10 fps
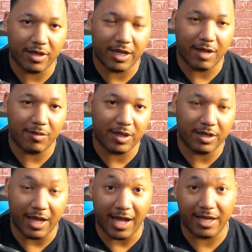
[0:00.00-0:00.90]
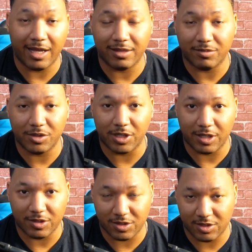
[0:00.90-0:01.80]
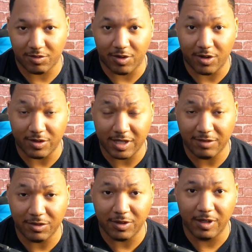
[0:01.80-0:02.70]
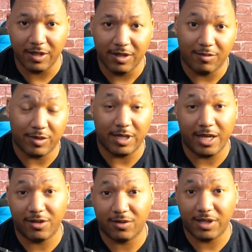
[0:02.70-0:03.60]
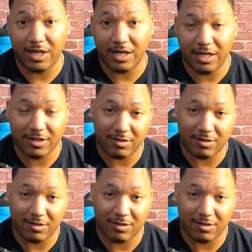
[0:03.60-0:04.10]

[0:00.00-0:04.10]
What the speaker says: And I mean, I got them chickens just for entertainment, but now they're laying eggs.